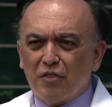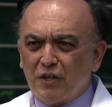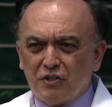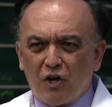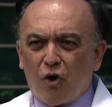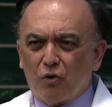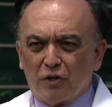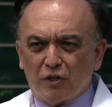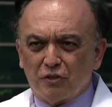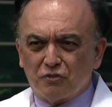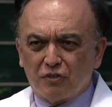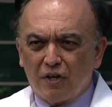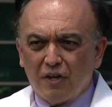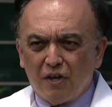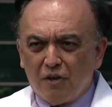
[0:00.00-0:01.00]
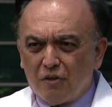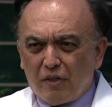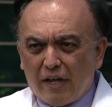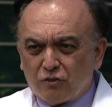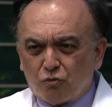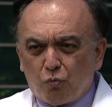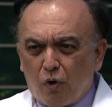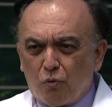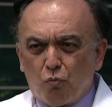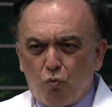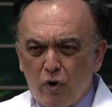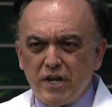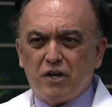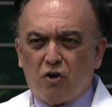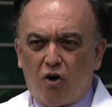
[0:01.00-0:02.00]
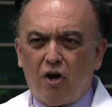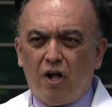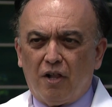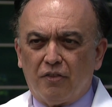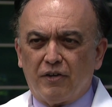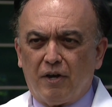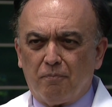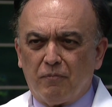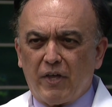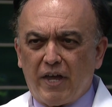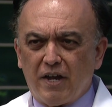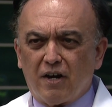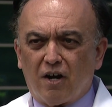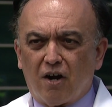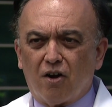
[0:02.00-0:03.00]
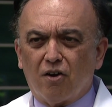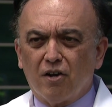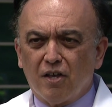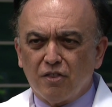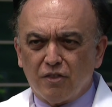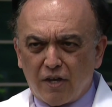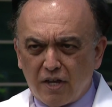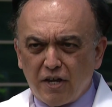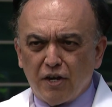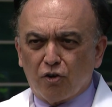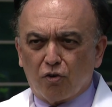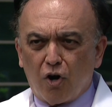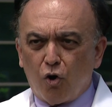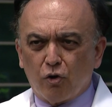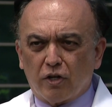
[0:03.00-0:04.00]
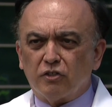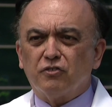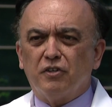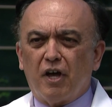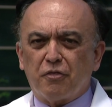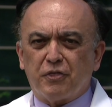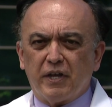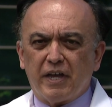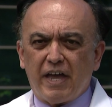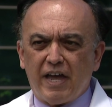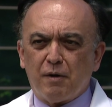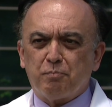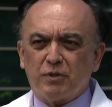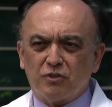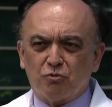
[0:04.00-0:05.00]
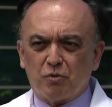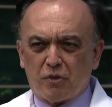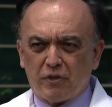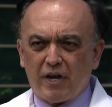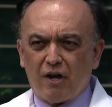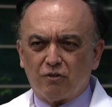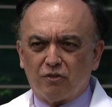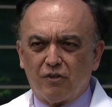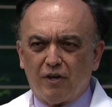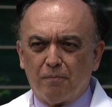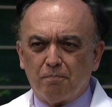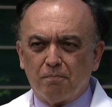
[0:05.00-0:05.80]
the donors, that's what we call them. They are the hero because nothing happens without them.